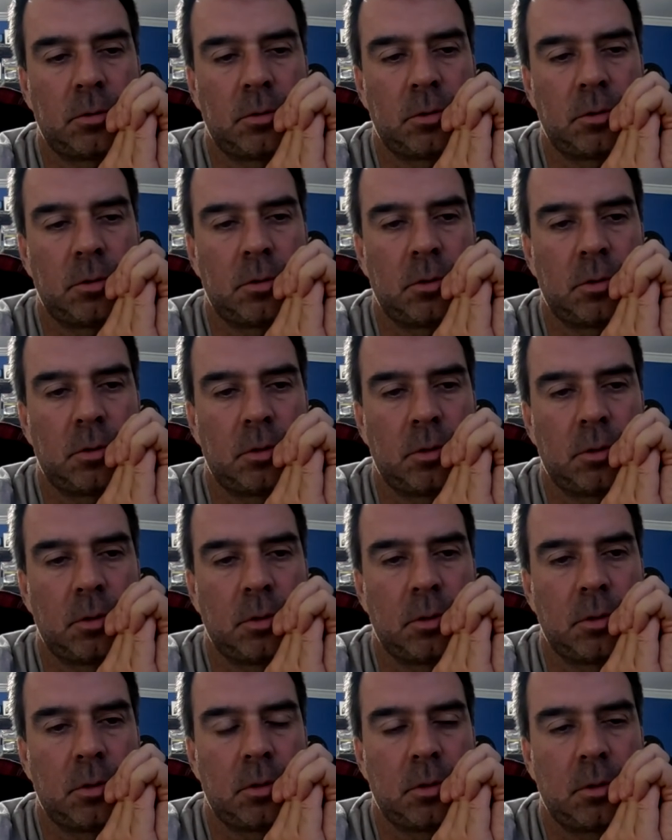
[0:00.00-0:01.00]

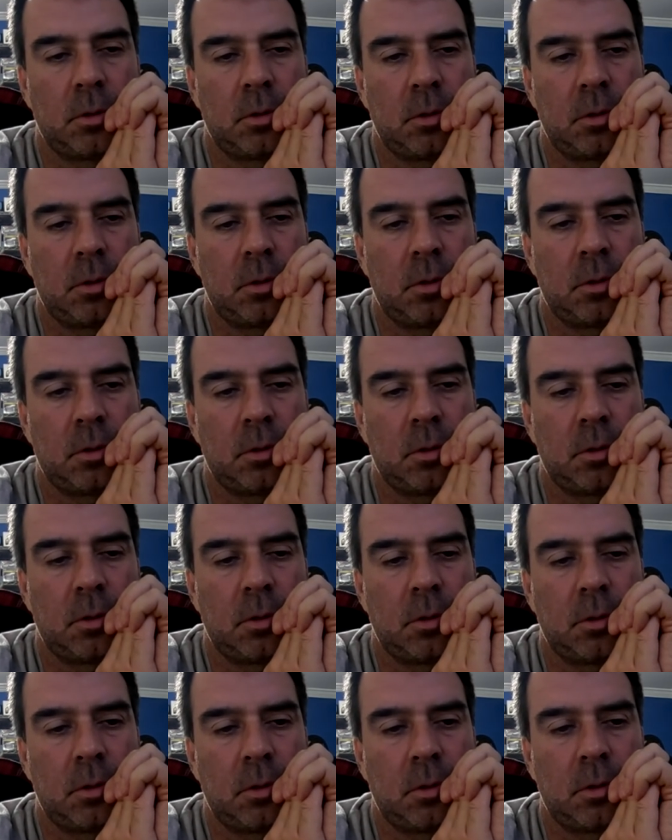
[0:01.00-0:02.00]

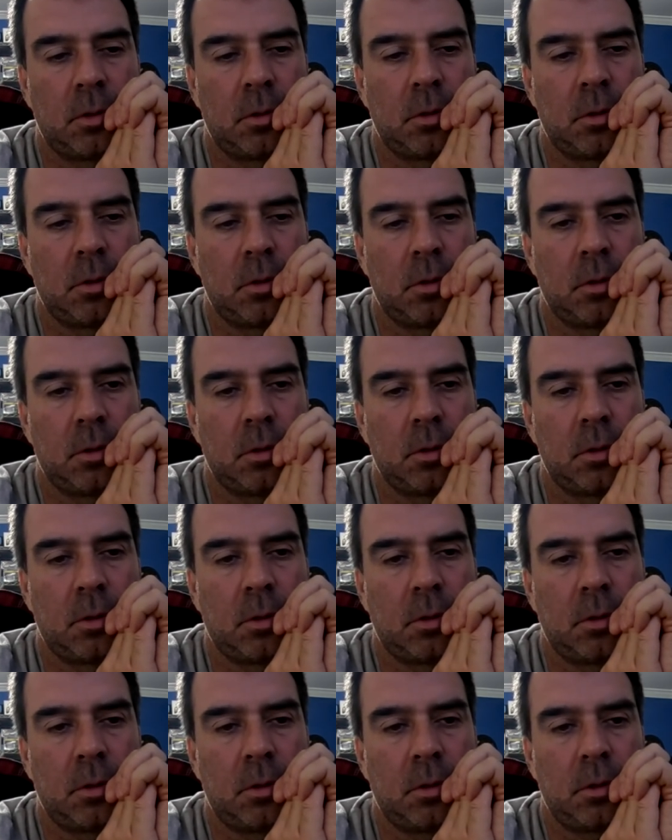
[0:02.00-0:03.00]

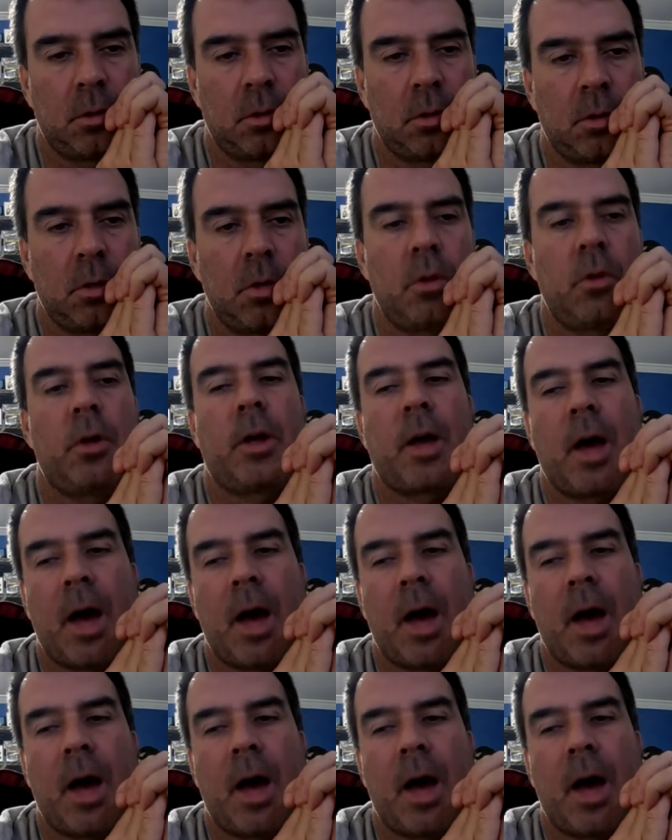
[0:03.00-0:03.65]
(not speaking)